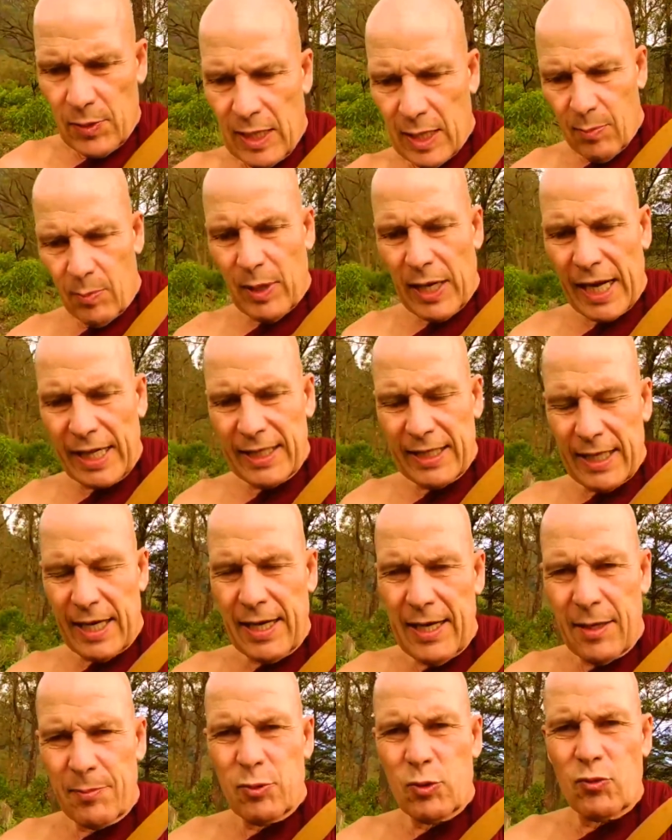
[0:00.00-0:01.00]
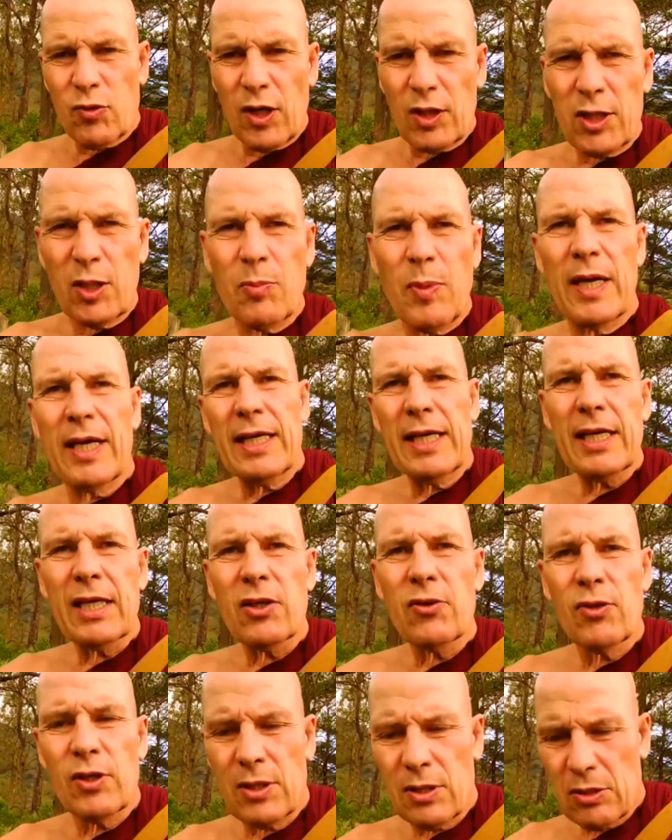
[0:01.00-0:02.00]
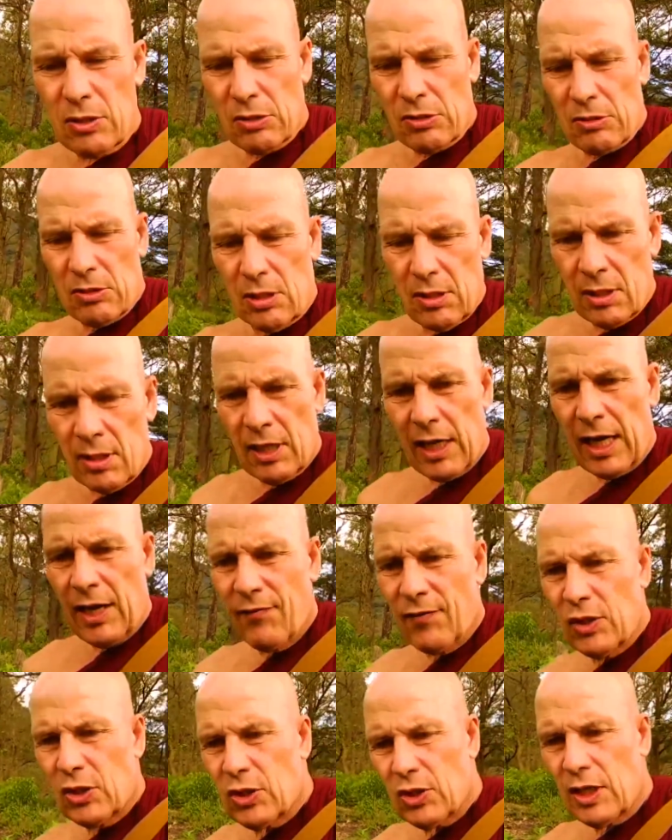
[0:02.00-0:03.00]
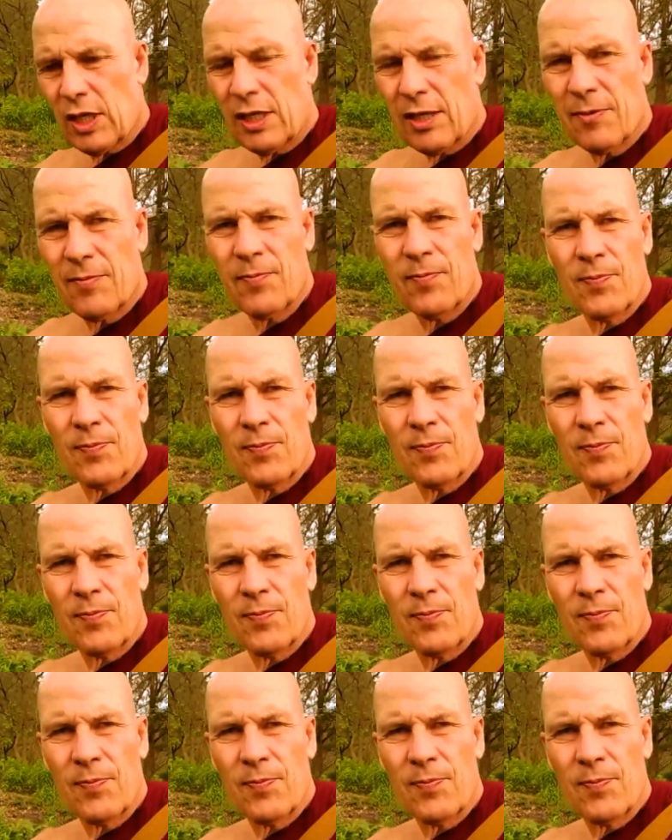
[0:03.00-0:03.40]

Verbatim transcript: They are blinded and obstructed by ignorance, avidya.